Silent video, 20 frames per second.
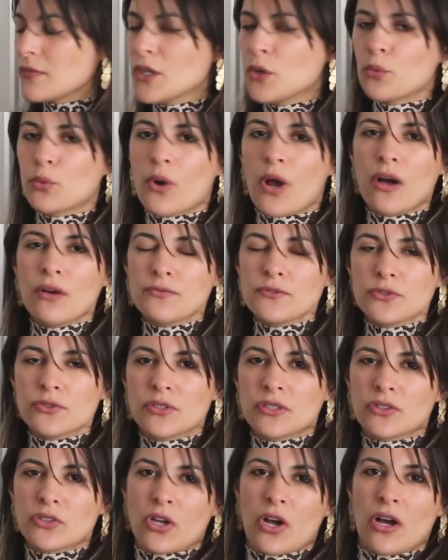rough to
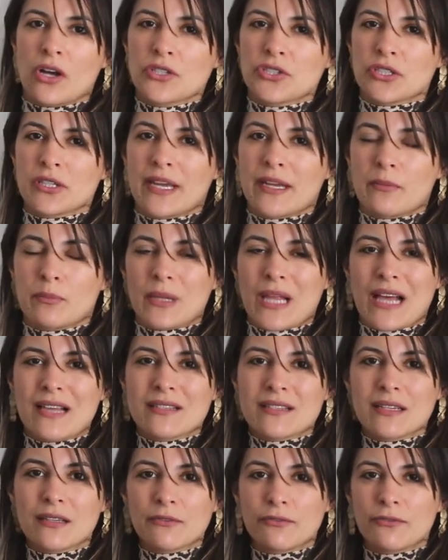the touch, like
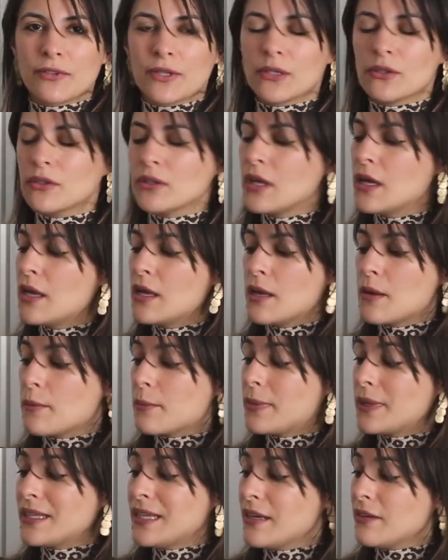plastic feel,
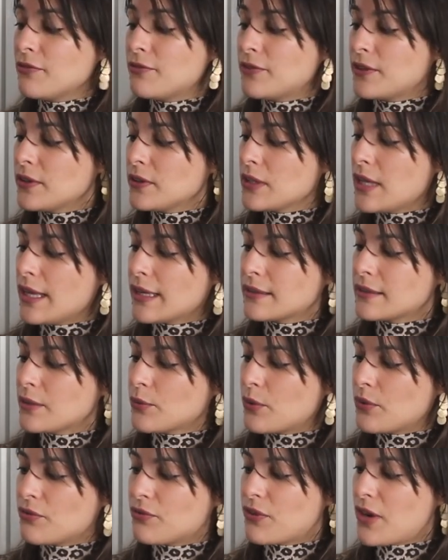but they feel like they
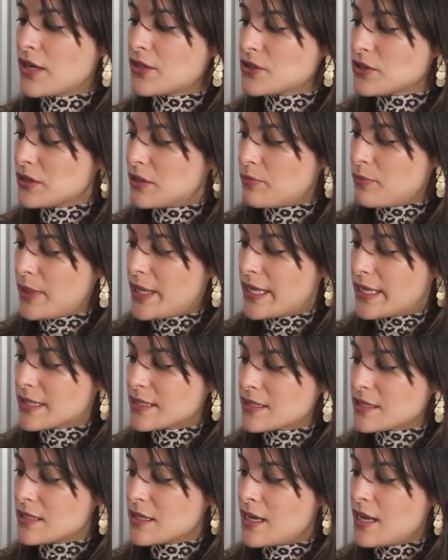were freshly
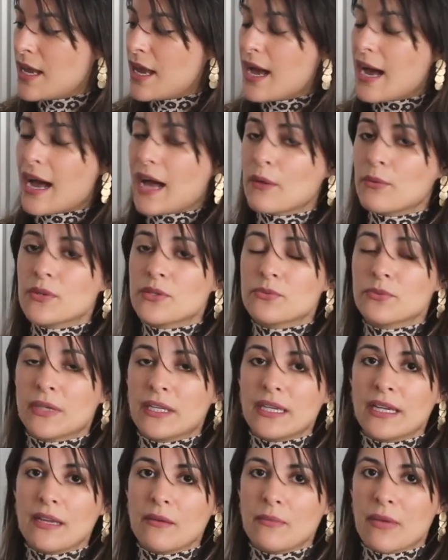picked. I was
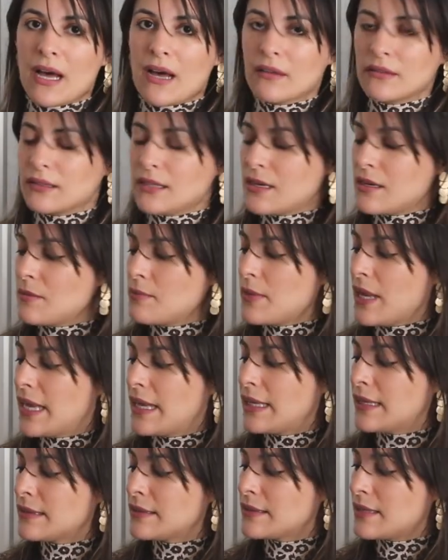reading about them
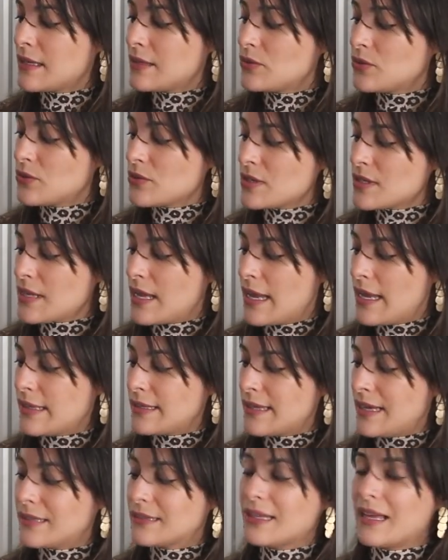and they do
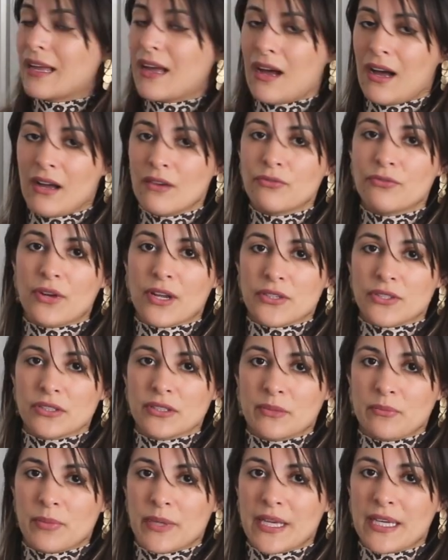say that they are
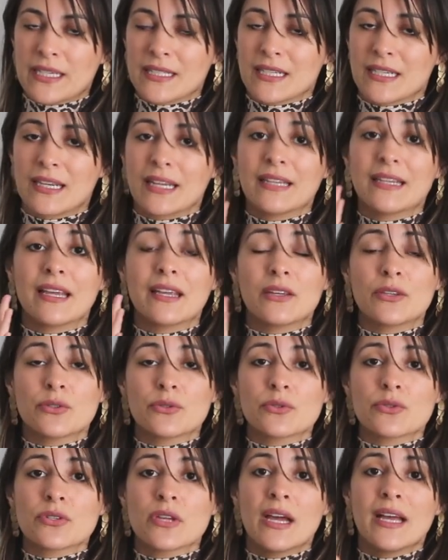freshly picked, and then they
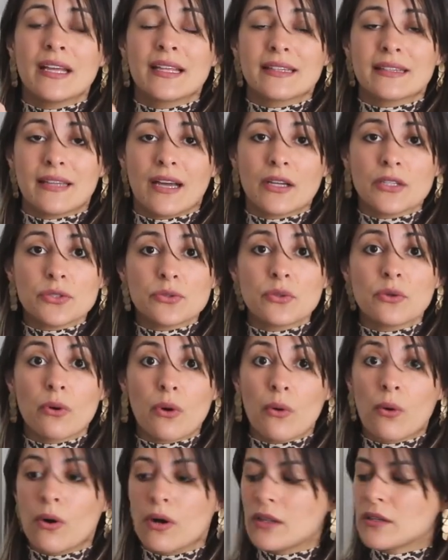use natural
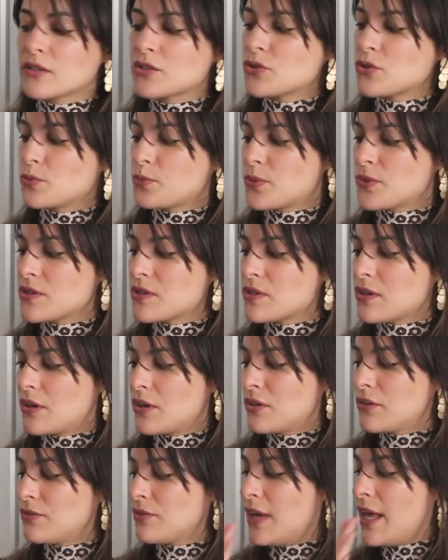oils to
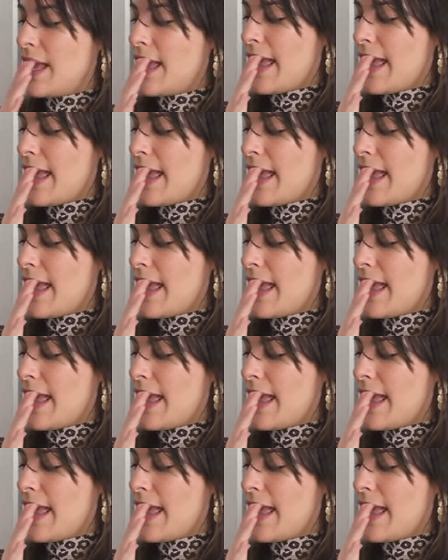preserve